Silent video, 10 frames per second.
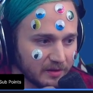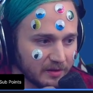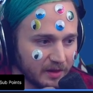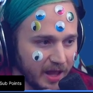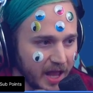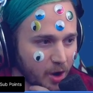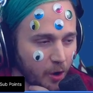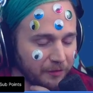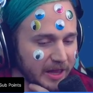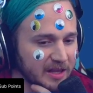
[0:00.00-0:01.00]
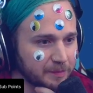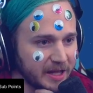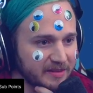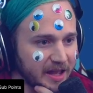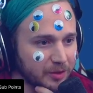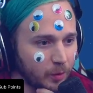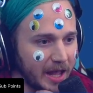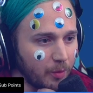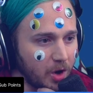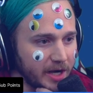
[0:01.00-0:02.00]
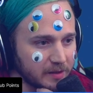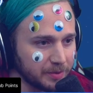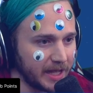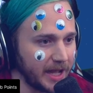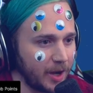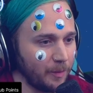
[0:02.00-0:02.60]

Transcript: And hopefully this plays out the way I want it to play out.